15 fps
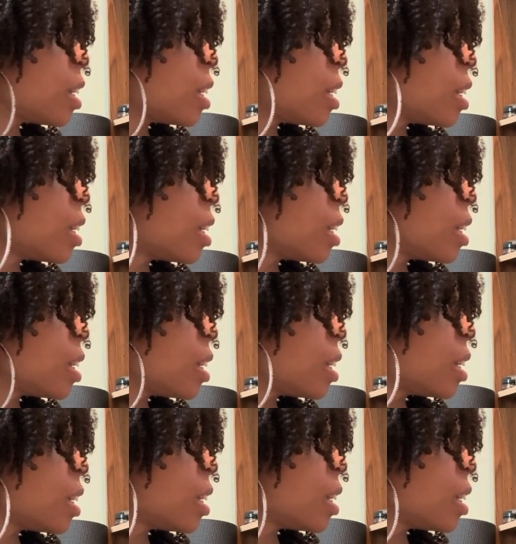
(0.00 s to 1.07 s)

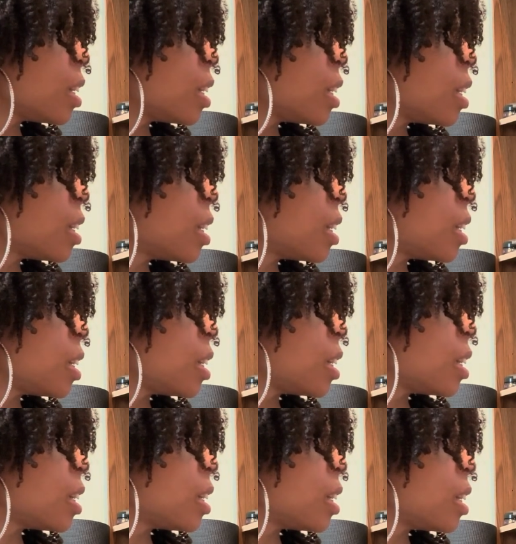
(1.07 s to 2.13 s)

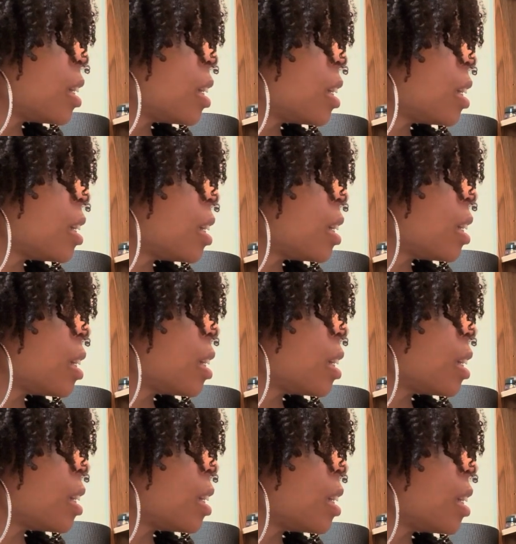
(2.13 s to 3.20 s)

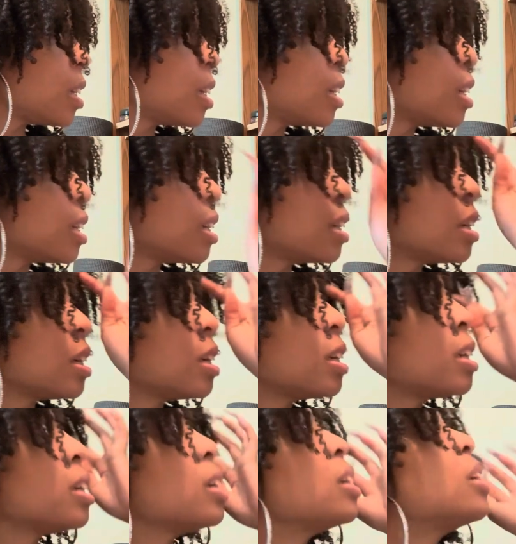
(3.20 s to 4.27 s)

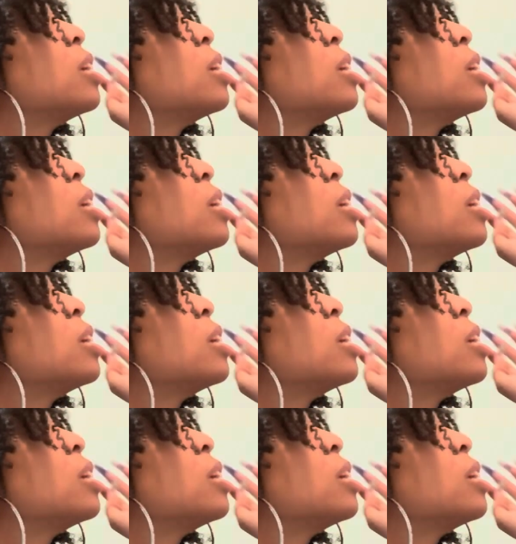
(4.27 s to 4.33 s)
(no one is talking)